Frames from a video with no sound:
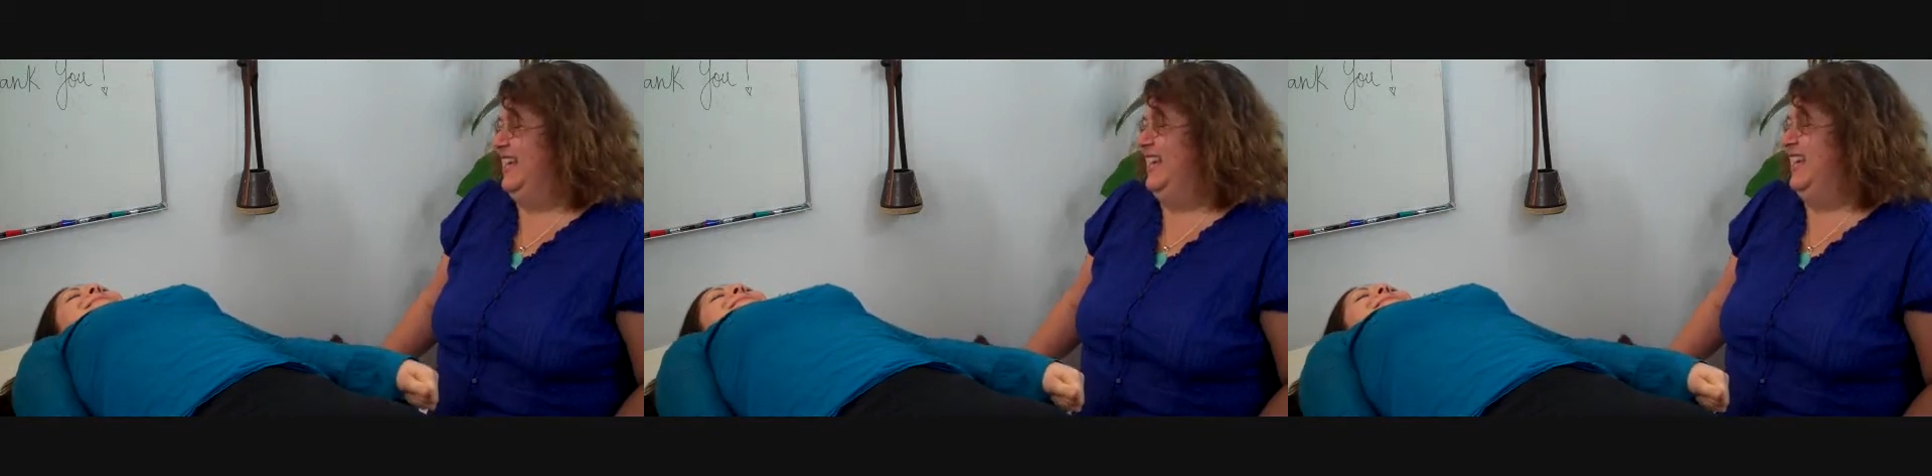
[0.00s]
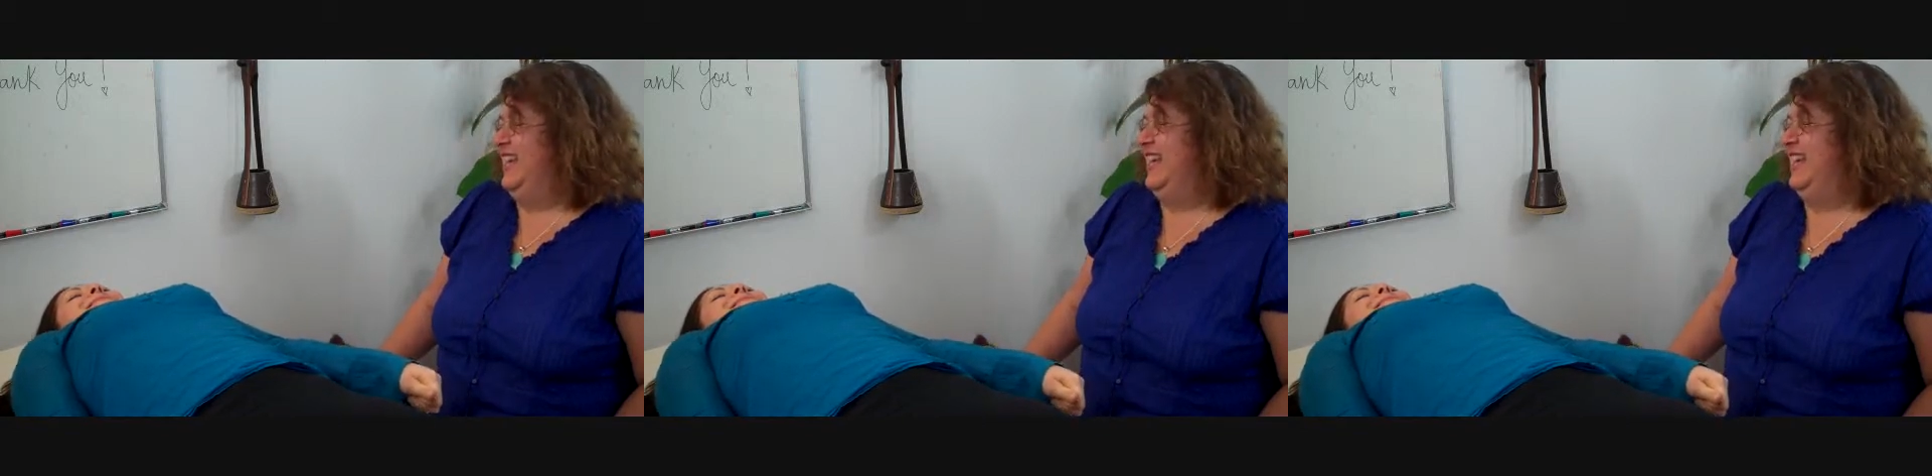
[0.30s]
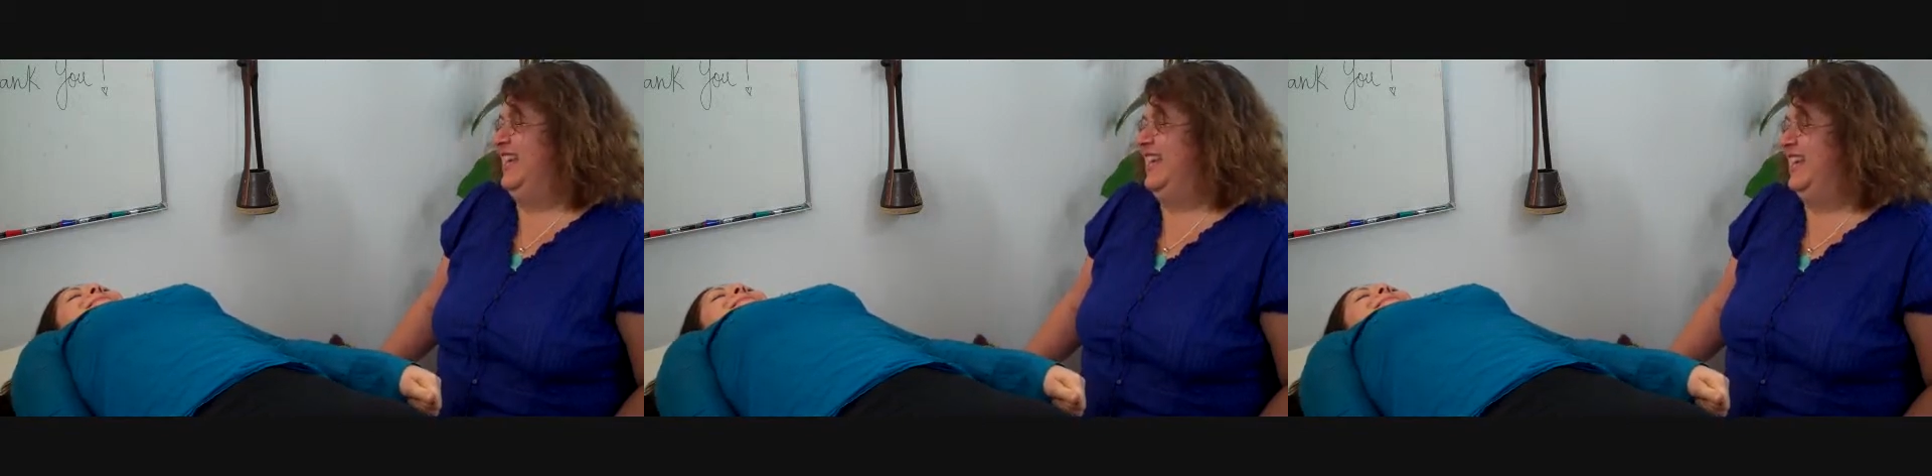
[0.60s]

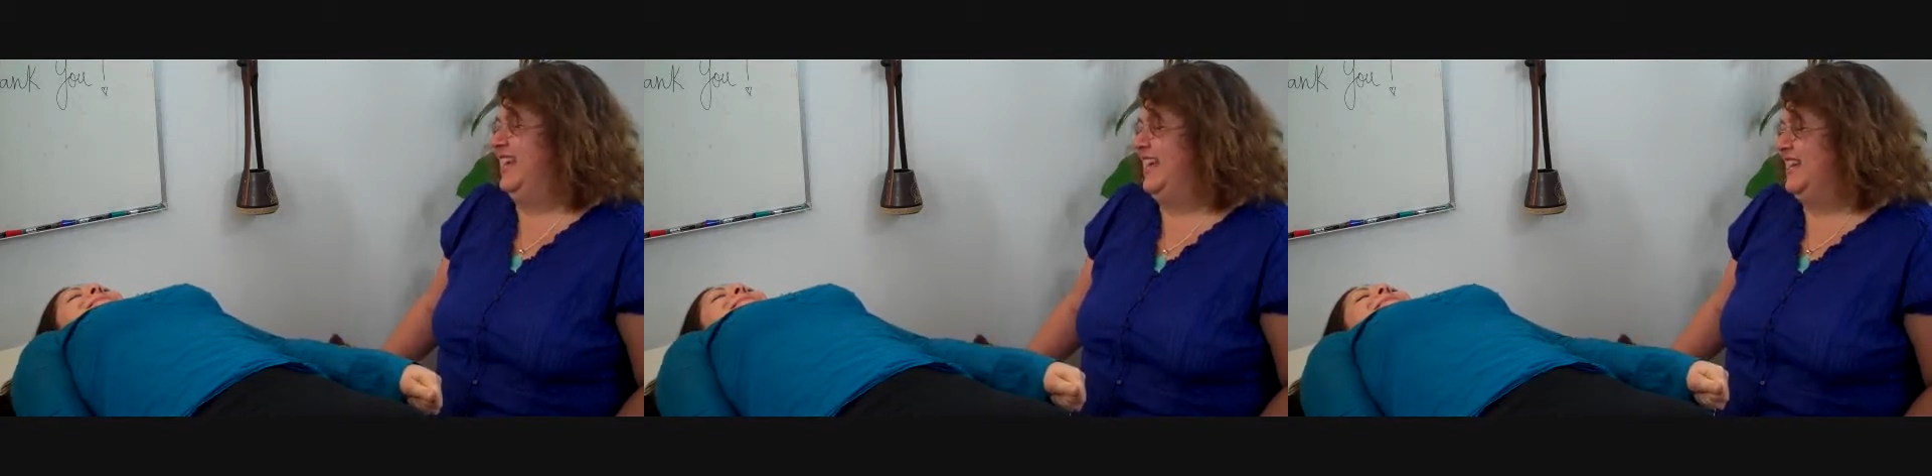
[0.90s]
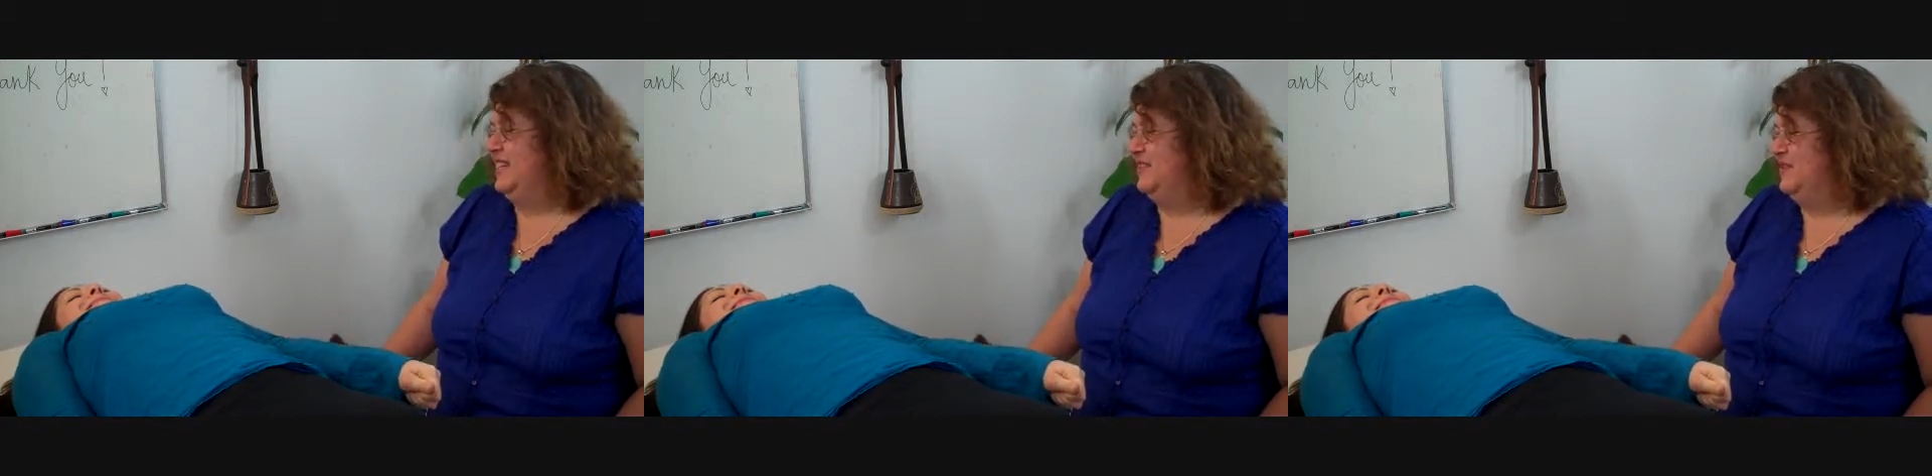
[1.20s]
and